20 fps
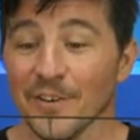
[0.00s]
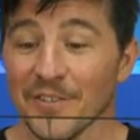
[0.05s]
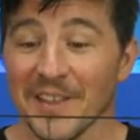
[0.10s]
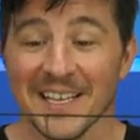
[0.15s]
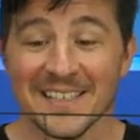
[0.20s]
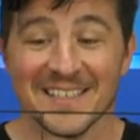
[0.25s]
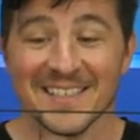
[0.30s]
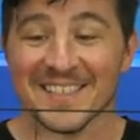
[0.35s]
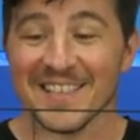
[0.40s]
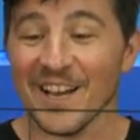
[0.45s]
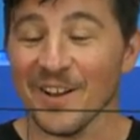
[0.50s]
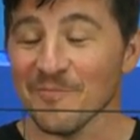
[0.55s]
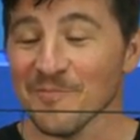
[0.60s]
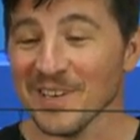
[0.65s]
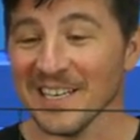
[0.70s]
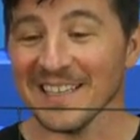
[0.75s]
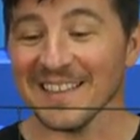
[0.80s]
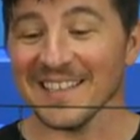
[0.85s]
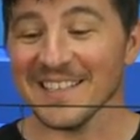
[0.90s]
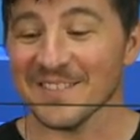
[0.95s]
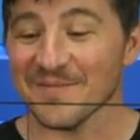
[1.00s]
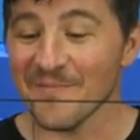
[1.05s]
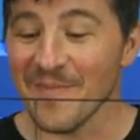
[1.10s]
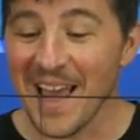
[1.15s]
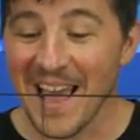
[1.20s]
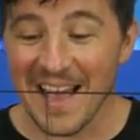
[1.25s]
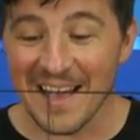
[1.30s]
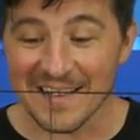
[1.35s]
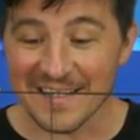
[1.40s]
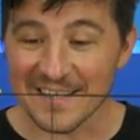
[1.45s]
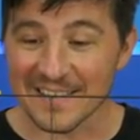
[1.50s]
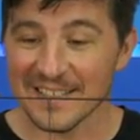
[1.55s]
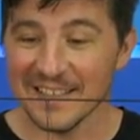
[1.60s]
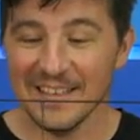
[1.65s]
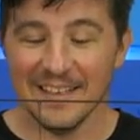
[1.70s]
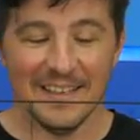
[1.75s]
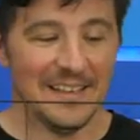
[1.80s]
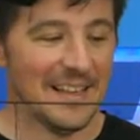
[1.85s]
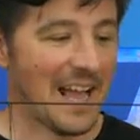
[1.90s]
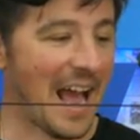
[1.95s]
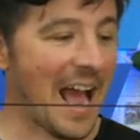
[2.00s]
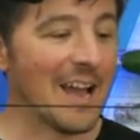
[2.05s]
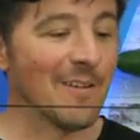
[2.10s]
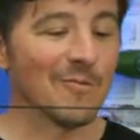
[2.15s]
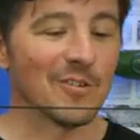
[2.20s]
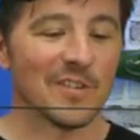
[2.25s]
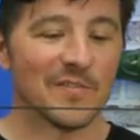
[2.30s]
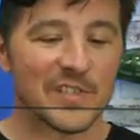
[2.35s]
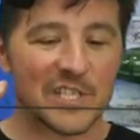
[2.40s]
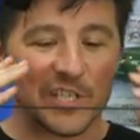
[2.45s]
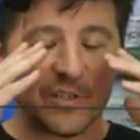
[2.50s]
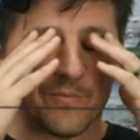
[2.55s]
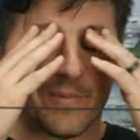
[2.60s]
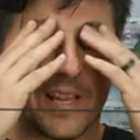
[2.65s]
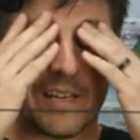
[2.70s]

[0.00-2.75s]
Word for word: know, that's done with it. These masks, I would have assumed